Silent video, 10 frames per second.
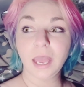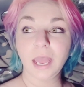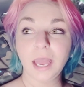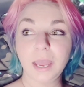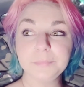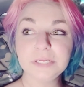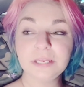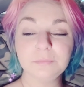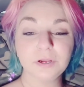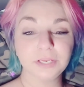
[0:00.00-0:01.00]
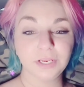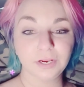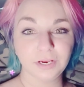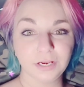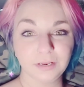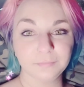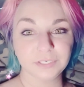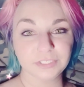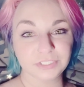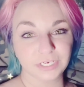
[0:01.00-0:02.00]
I'm going to come on here and I'm going
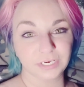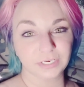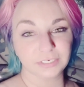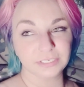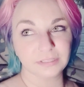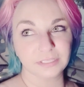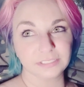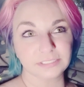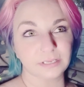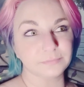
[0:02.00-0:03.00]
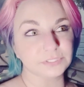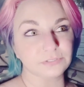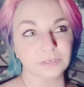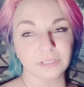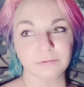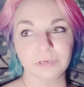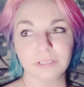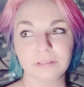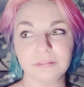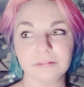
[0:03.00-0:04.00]
to share things I'm struggling
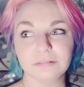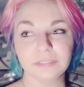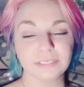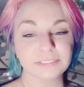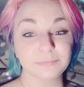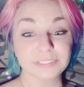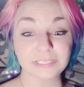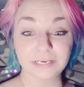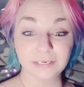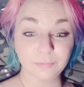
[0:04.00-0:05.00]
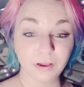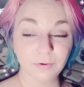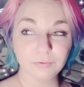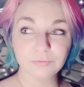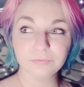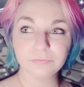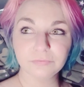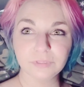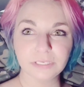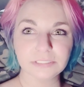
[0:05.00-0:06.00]
with, things I'm excited about,
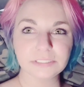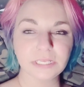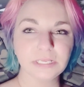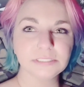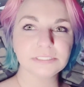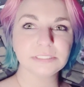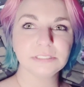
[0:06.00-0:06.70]
things that